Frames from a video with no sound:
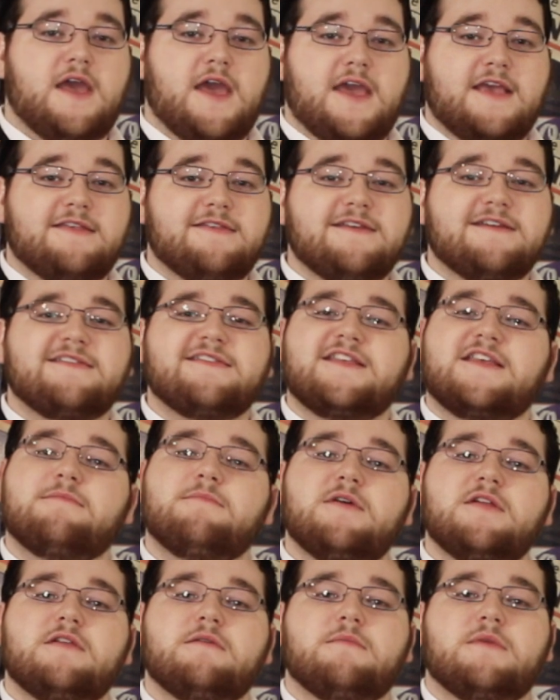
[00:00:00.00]
a
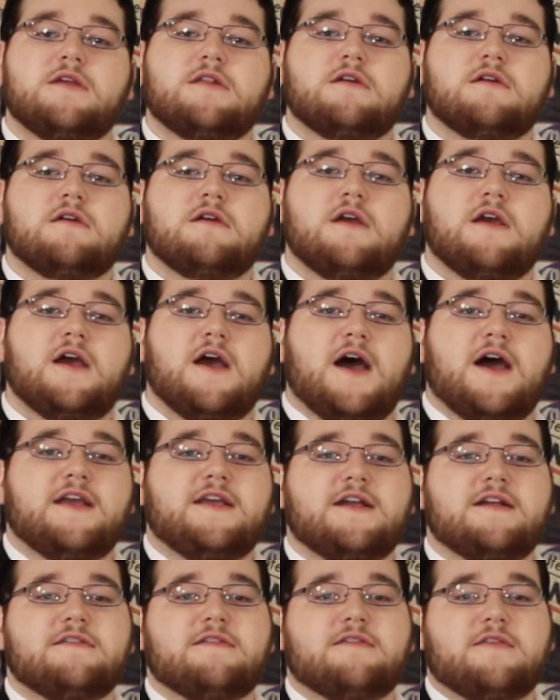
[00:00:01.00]
16mm,
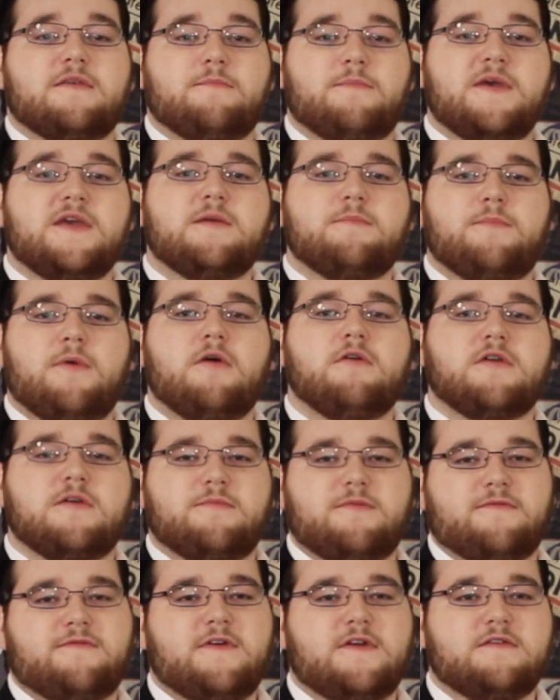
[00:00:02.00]
against the big bulky
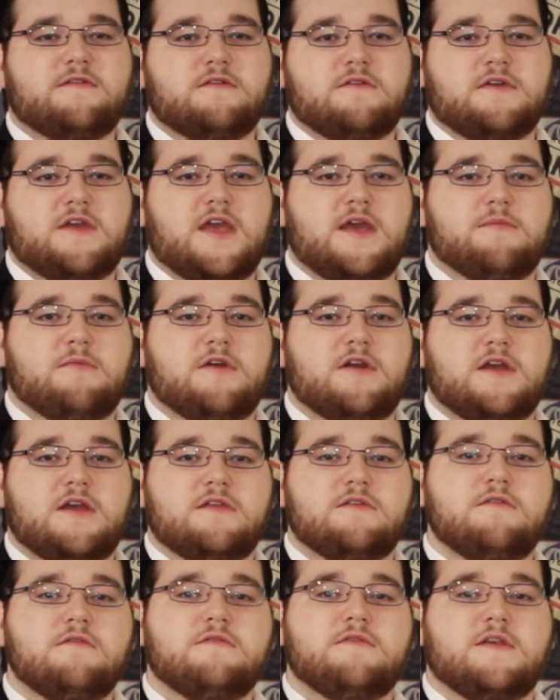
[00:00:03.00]
professional camera
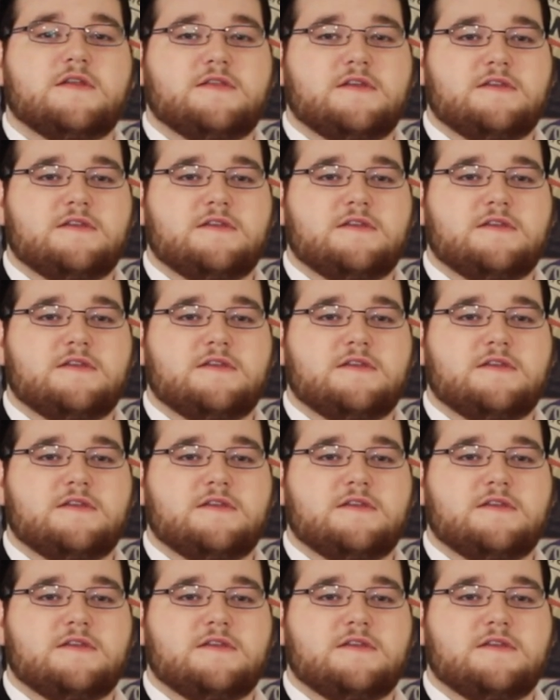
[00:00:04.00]
in use at